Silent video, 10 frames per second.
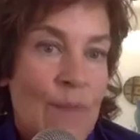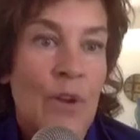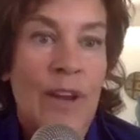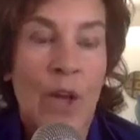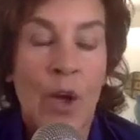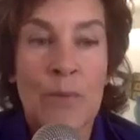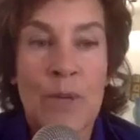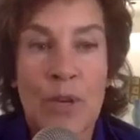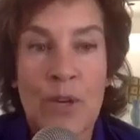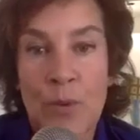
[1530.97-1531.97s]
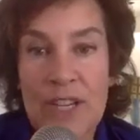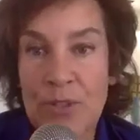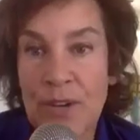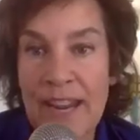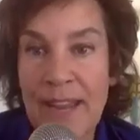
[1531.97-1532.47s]
you're at home, you can raise
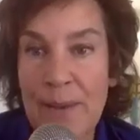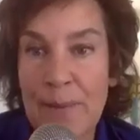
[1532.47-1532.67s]
your hand.